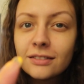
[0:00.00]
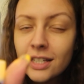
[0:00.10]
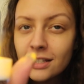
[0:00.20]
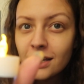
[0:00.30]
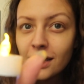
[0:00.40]

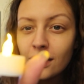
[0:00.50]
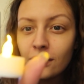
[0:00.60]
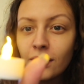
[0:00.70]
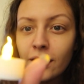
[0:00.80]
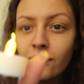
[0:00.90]
Doesn't you
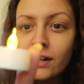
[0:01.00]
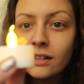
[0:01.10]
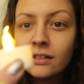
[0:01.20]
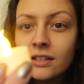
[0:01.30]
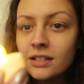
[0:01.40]
look very
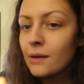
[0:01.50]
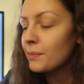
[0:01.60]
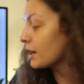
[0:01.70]
real, does it?